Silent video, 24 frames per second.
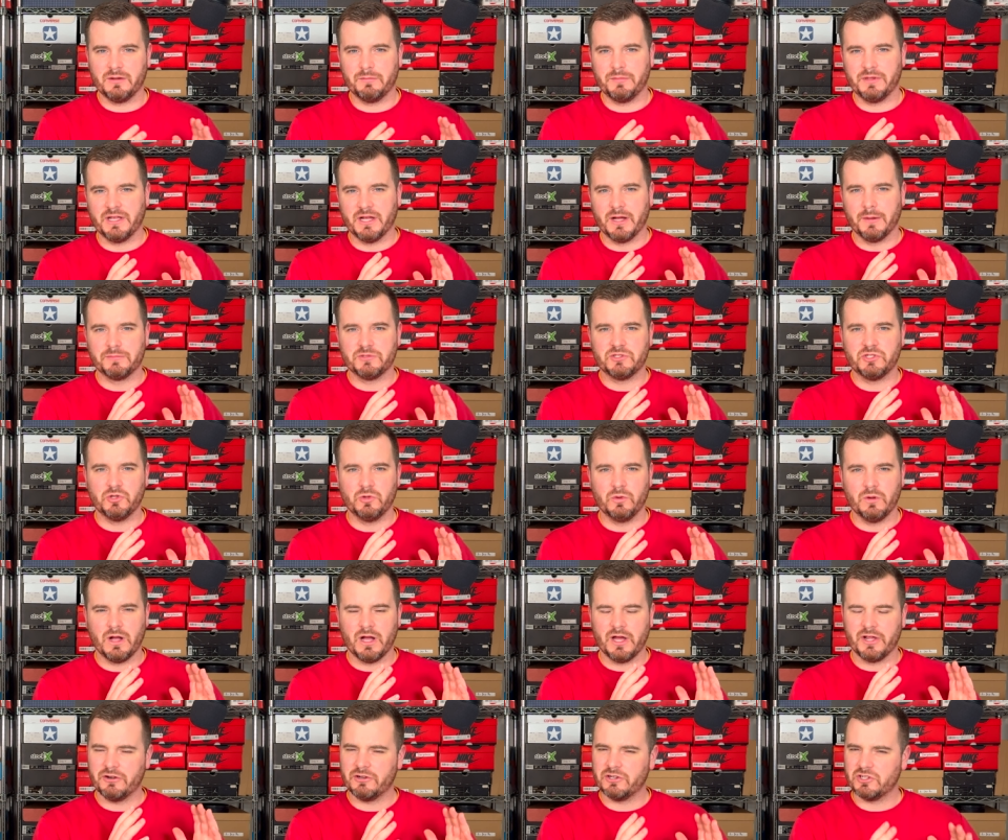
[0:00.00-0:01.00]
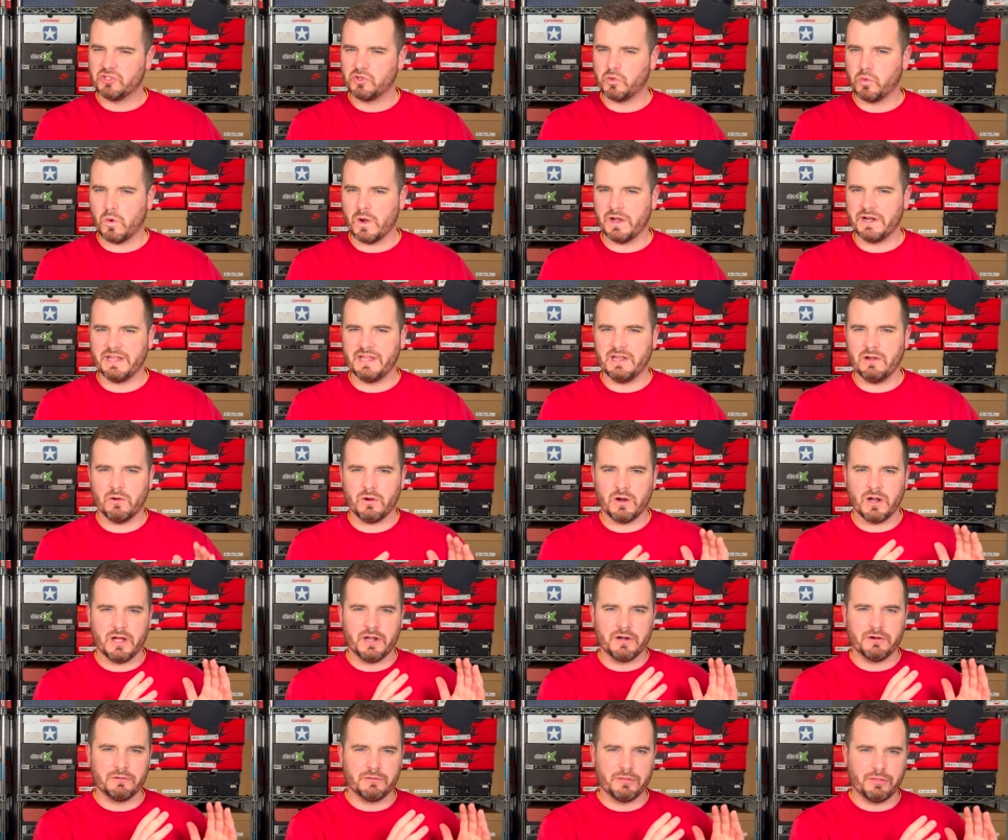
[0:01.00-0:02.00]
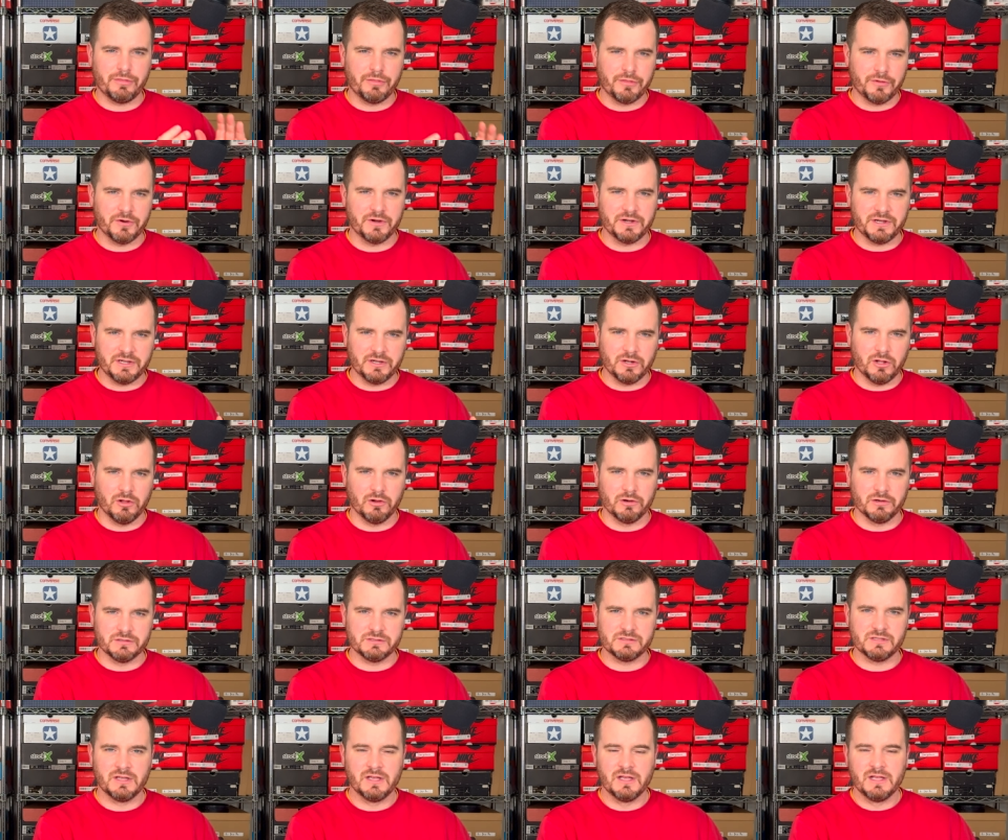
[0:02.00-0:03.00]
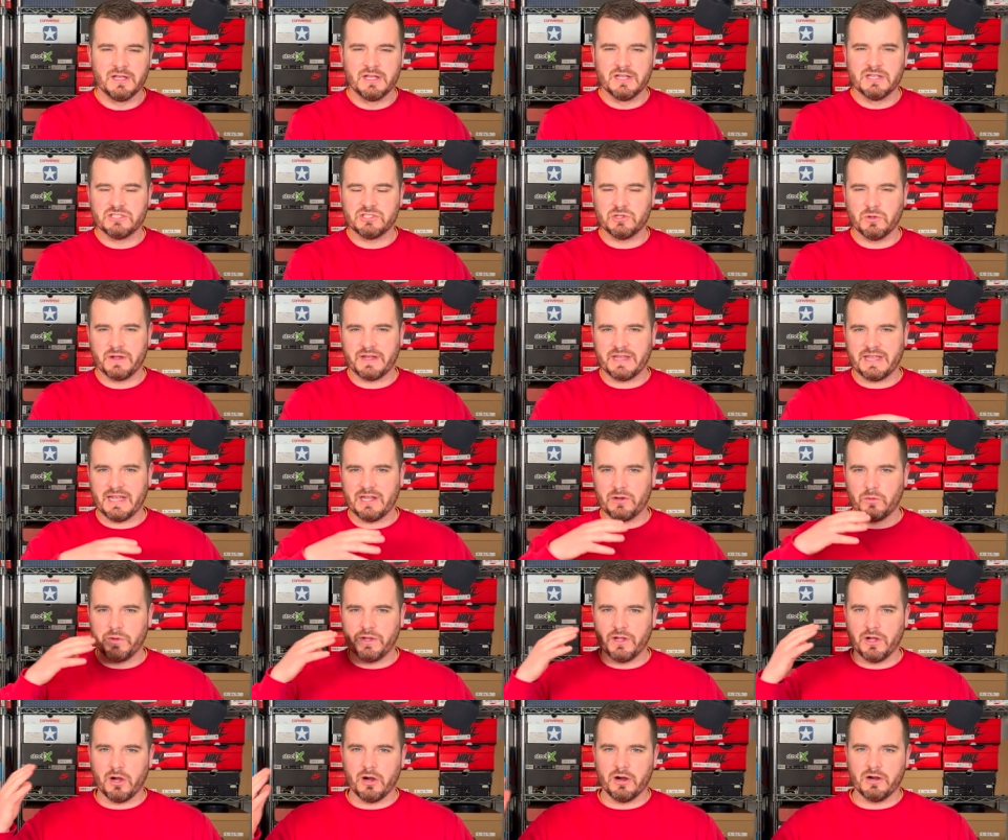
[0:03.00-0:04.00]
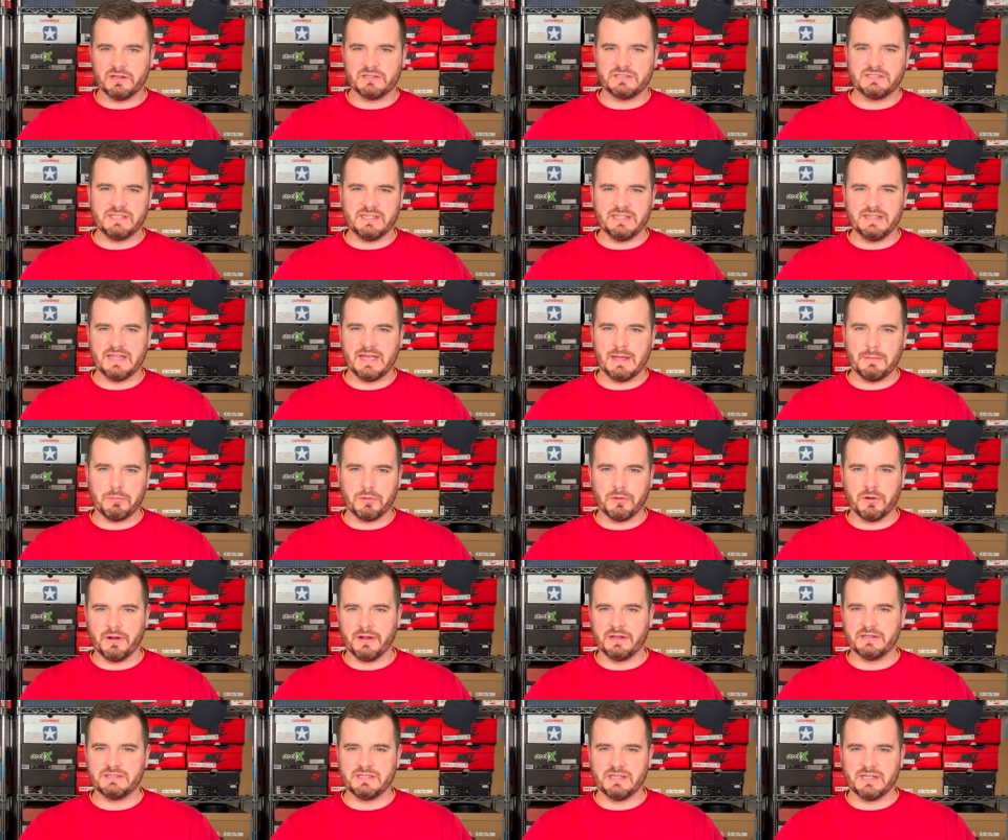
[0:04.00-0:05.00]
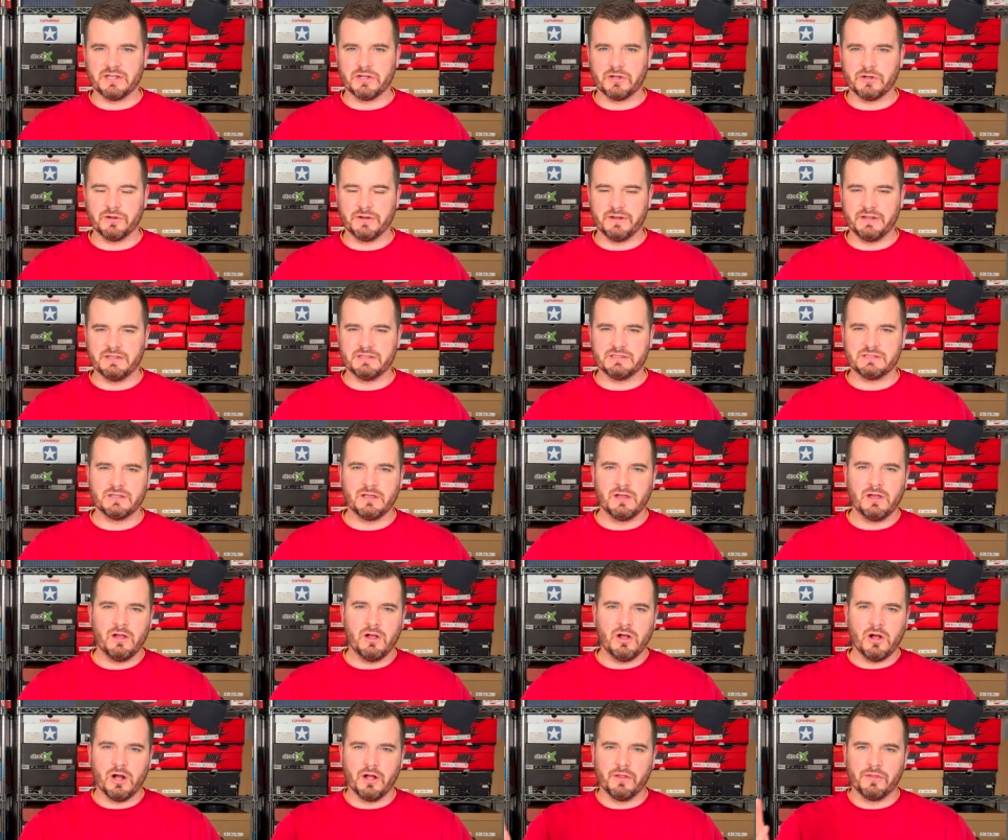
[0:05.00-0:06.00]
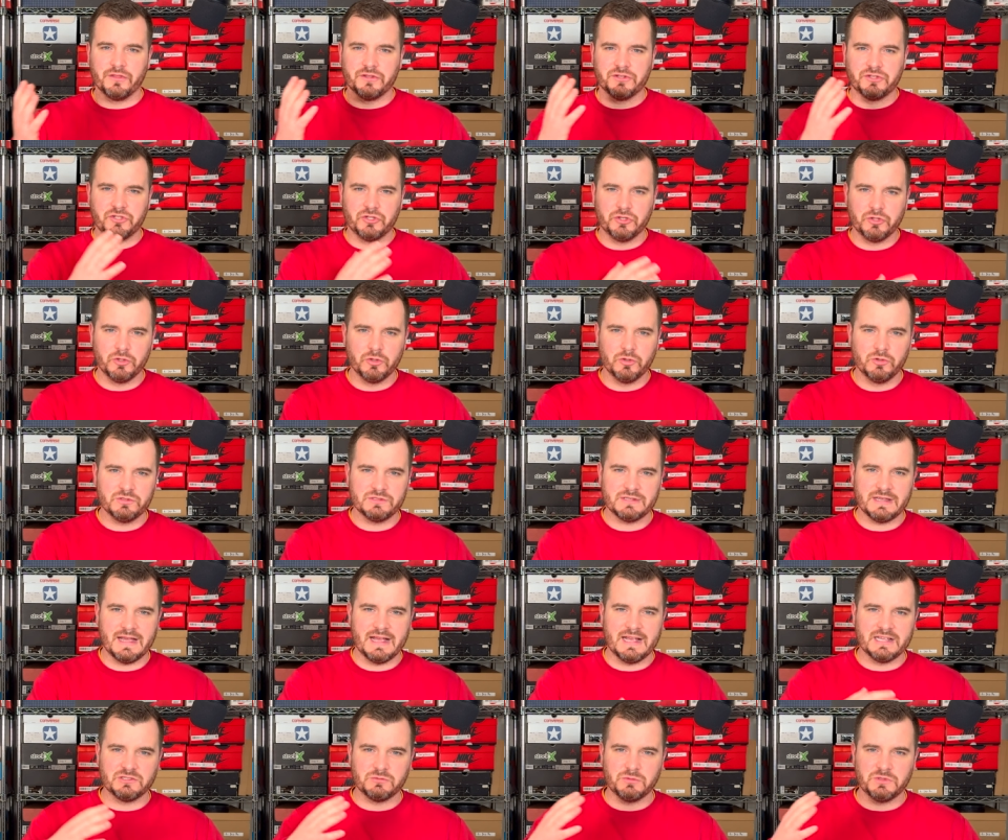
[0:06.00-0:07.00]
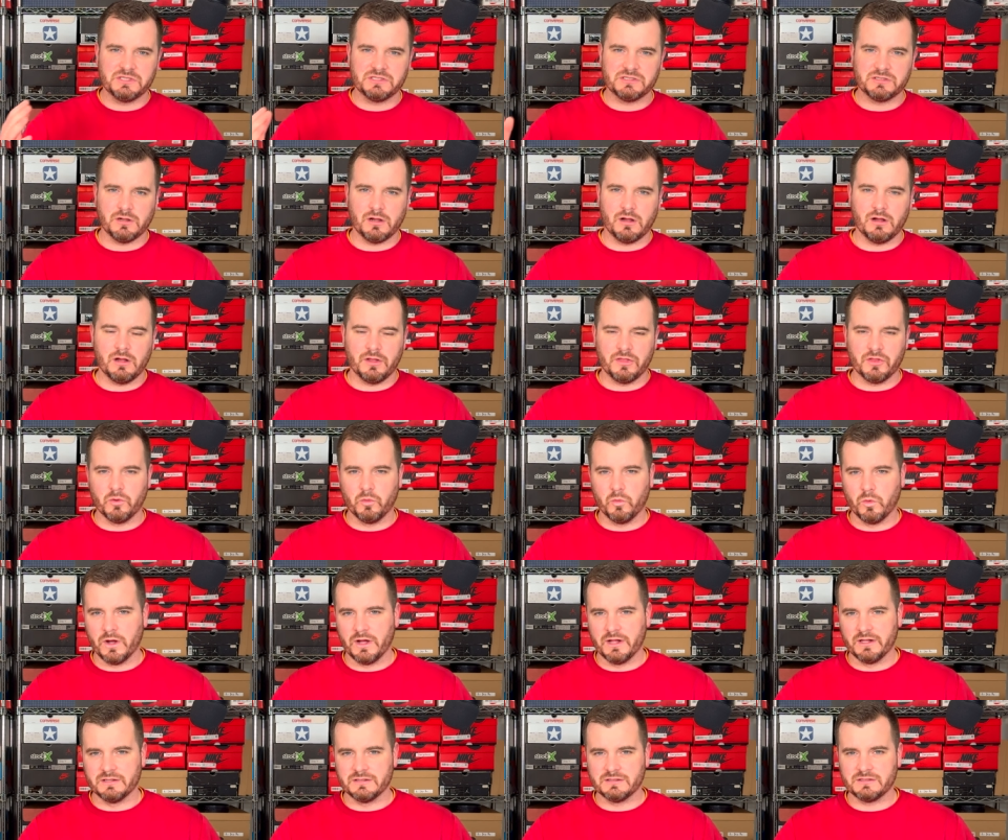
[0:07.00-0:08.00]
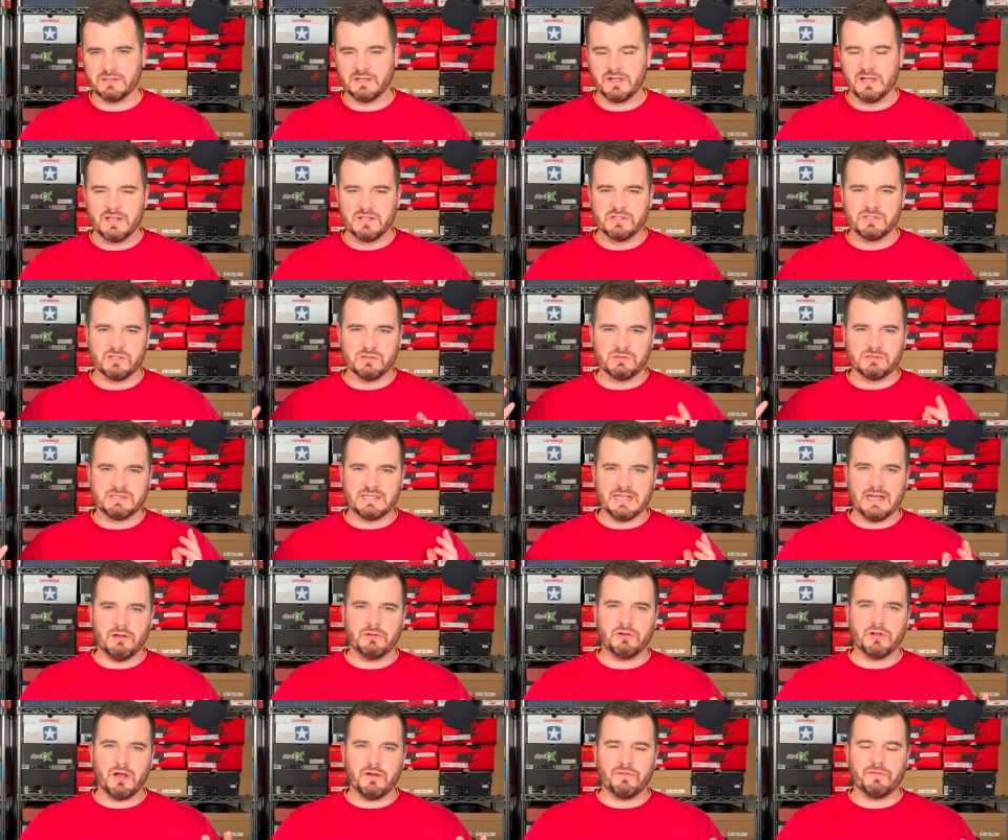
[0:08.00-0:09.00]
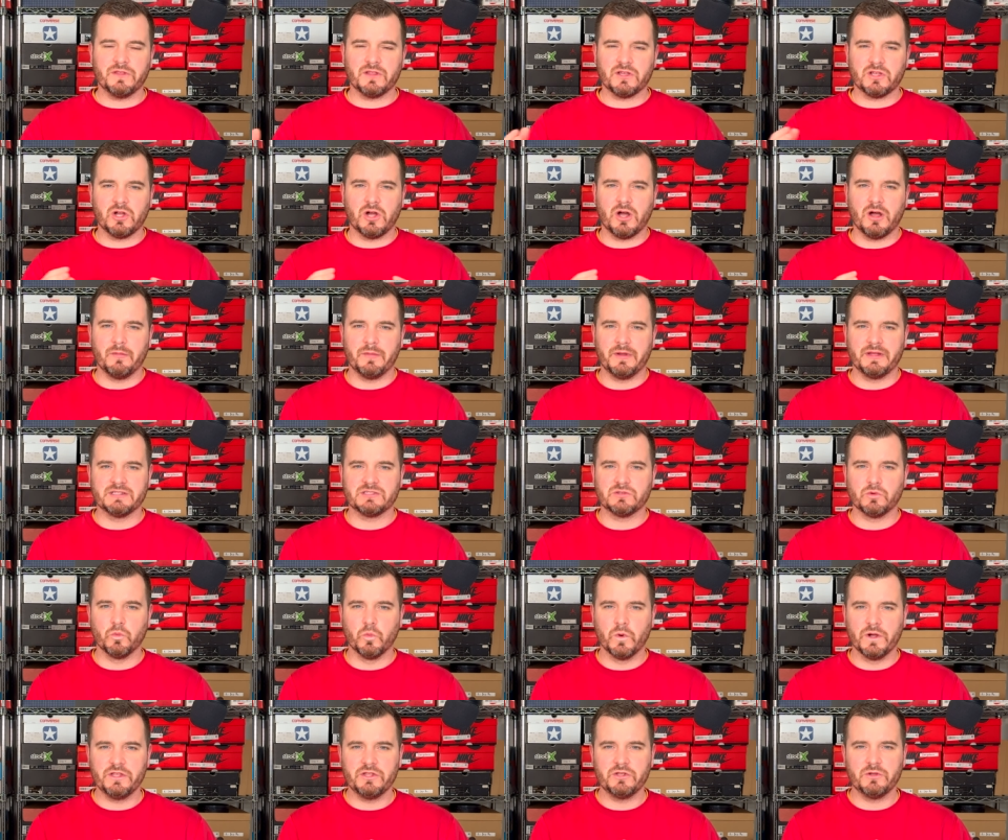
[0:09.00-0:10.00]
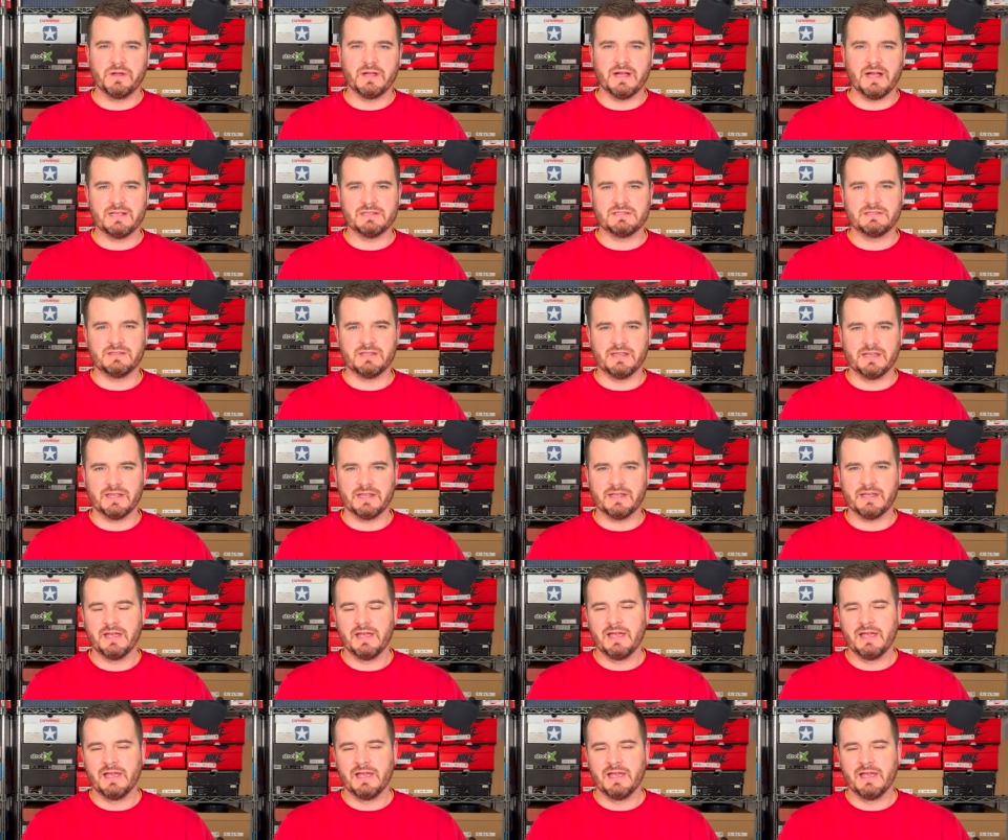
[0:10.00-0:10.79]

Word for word: be up to 120 or 130 dollars so again we are seeing that price increase on the twos as we saw on the ones so sound off in the comments what you guys think